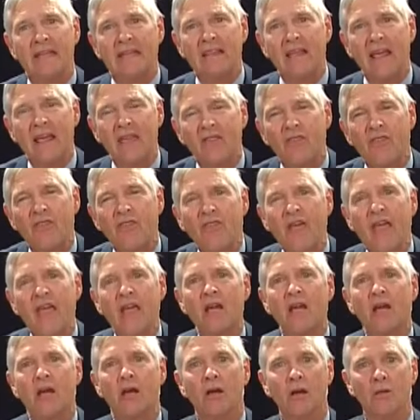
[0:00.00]
they
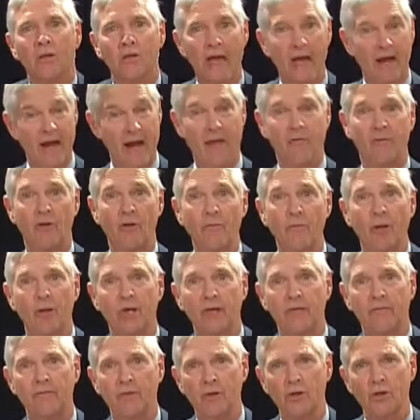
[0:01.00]
think that
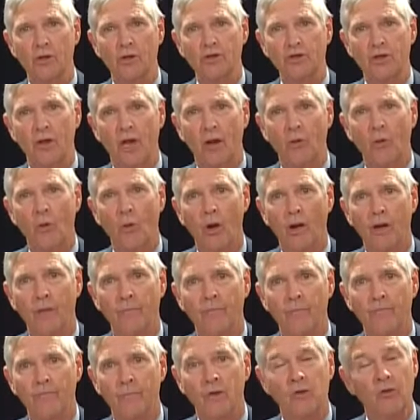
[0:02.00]
everybody feels that way.
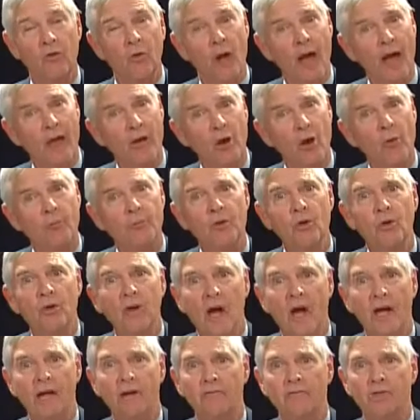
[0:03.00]
So I hope you
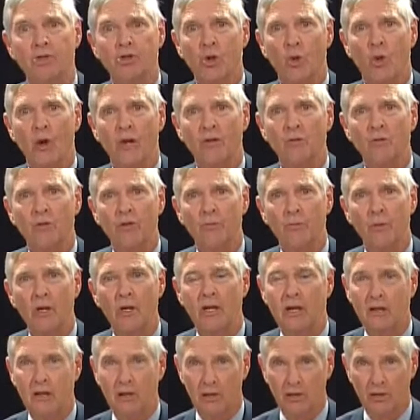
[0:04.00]
kind of join with
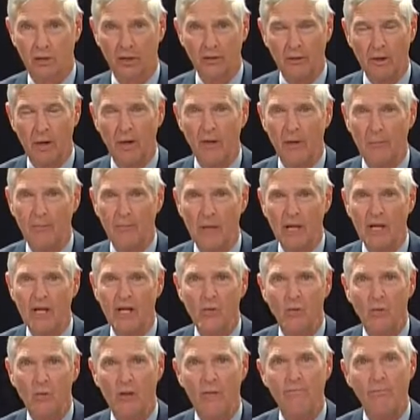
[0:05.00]
me in a
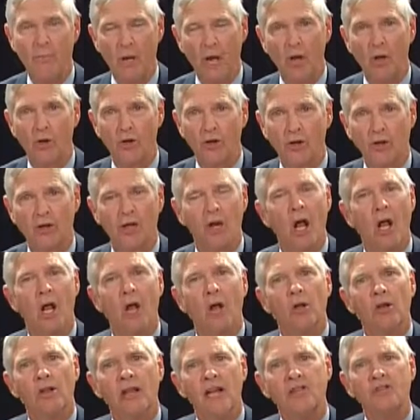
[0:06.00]
mini rebellion.
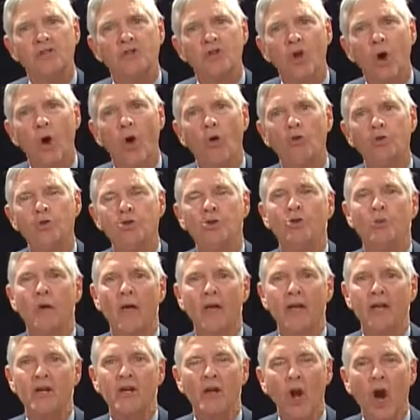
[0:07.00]
Let's go to
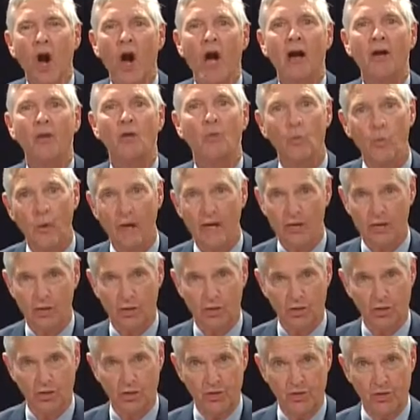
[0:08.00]
a
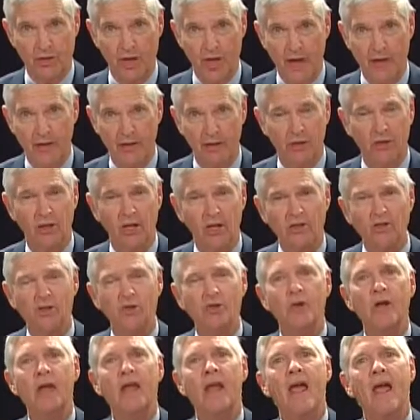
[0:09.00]
non-racial society. Let's
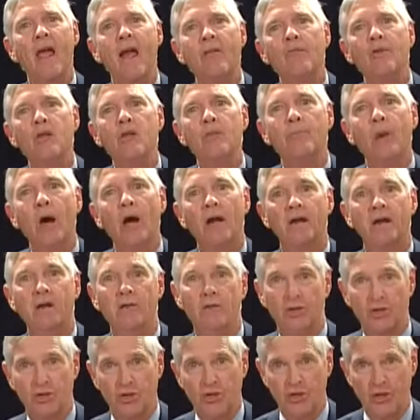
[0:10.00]
treat
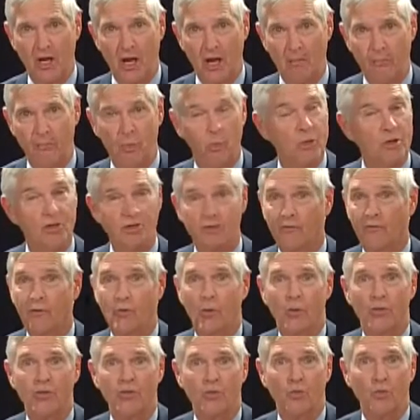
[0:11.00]
everybody the same, which of
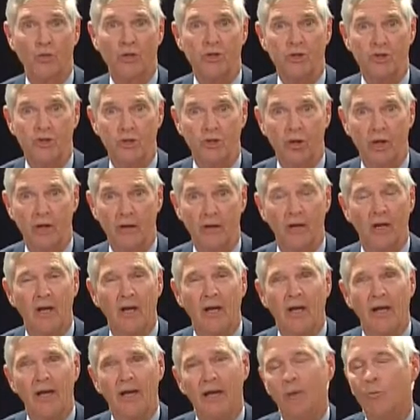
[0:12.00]
course we should.
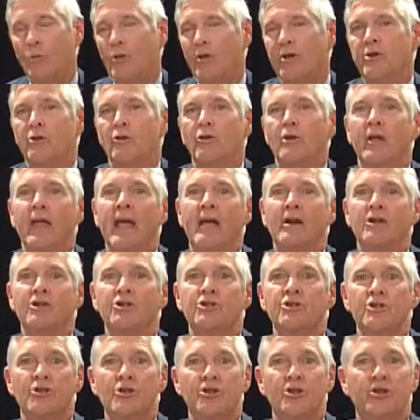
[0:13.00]
And when you get
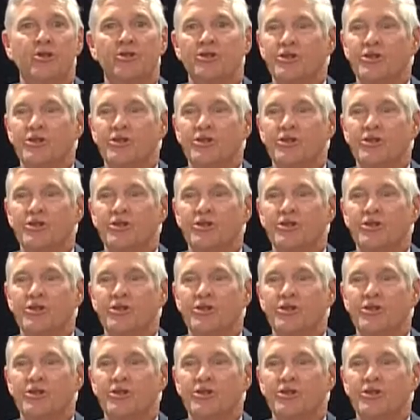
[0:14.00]
into the